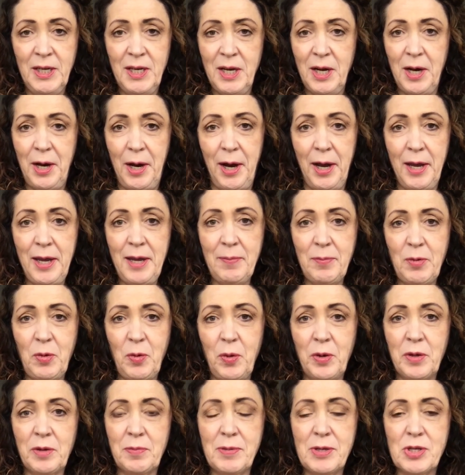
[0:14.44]
I am
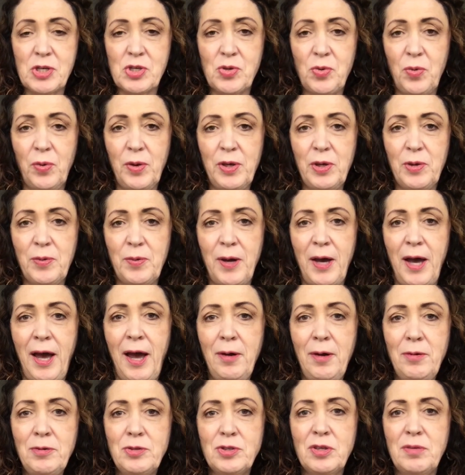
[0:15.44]
going to be showing you
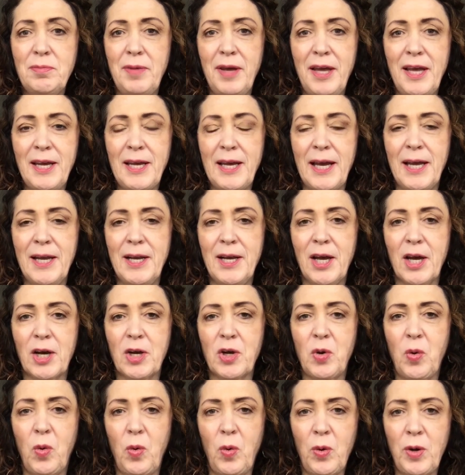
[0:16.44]
how to make an
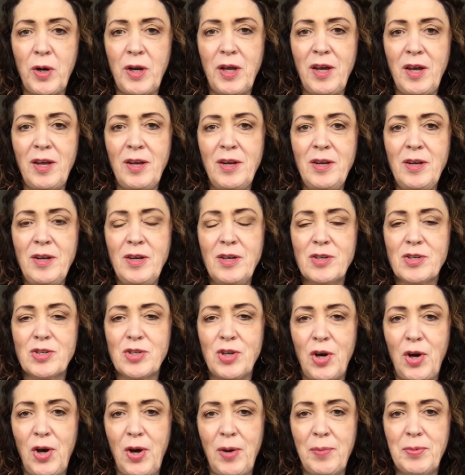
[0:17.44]

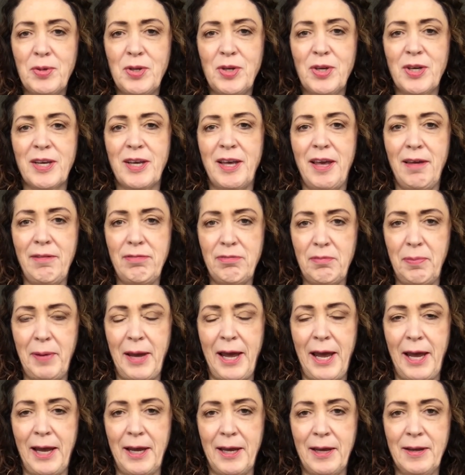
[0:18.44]
accordion-topped gift
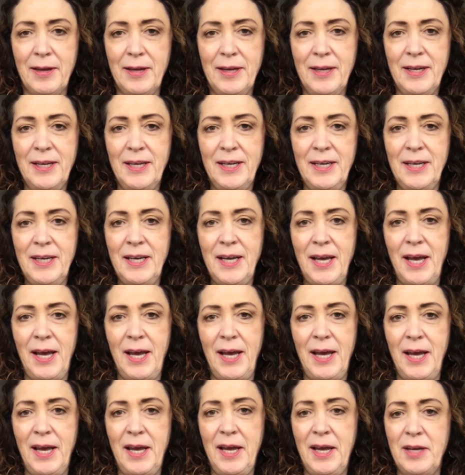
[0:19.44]
bag.
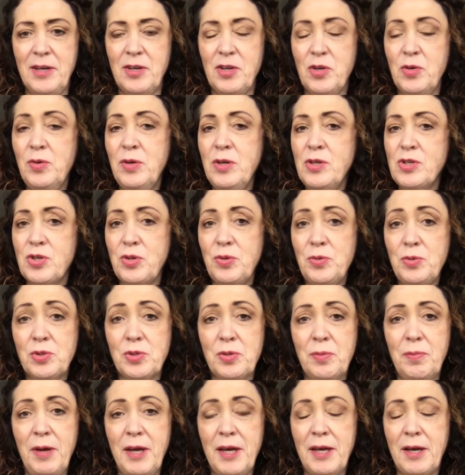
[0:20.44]
And you can choose
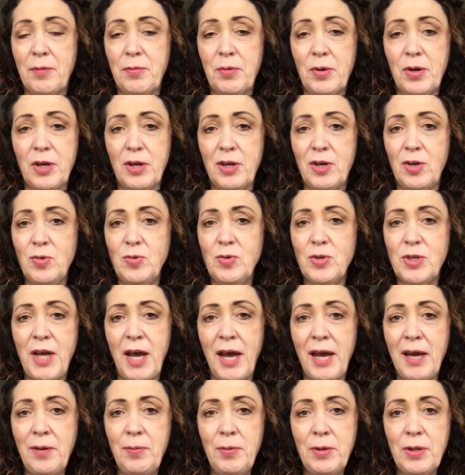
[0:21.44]
to make a really cute
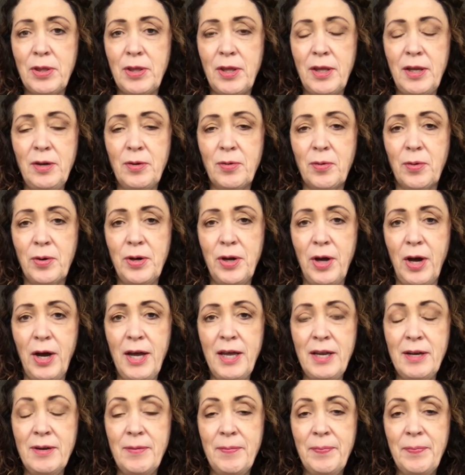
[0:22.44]
tag with it or not.